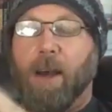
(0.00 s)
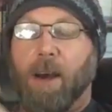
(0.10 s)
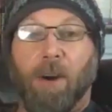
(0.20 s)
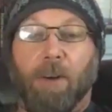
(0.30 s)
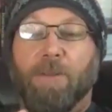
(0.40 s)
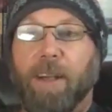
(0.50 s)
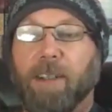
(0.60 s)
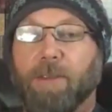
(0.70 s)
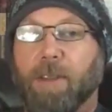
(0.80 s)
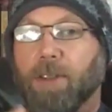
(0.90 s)
are
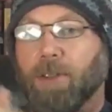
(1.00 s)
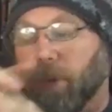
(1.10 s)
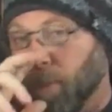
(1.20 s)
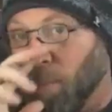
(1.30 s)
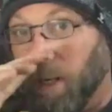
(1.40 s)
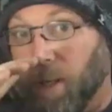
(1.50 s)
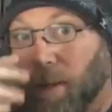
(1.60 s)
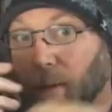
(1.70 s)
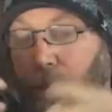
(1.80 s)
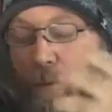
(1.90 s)
effective in the street. One of
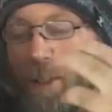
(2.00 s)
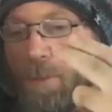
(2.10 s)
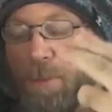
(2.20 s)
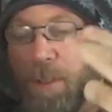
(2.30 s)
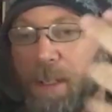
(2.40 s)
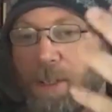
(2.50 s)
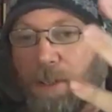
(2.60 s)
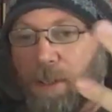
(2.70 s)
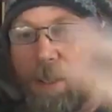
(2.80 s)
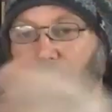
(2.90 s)
the principles we teach
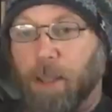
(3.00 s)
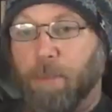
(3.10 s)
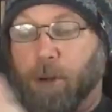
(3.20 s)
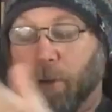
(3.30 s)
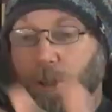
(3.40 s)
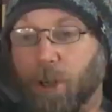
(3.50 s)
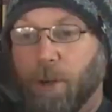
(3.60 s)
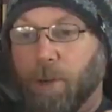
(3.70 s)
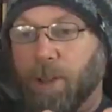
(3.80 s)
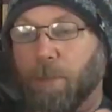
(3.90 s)
is the percutio
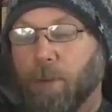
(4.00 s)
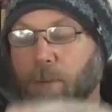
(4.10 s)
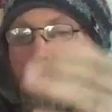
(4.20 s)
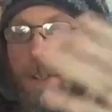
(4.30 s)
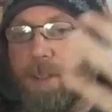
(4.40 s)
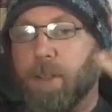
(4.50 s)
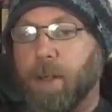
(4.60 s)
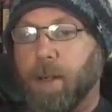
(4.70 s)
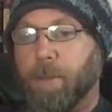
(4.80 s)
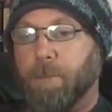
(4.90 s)
principle, which is
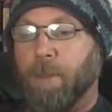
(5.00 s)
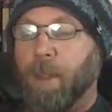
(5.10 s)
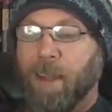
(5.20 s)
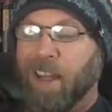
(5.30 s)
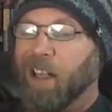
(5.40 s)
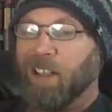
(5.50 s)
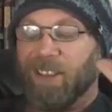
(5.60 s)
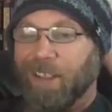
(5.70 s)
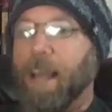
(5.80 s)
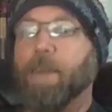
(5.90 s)

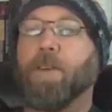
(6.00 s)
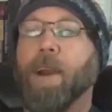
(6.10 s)
Latin for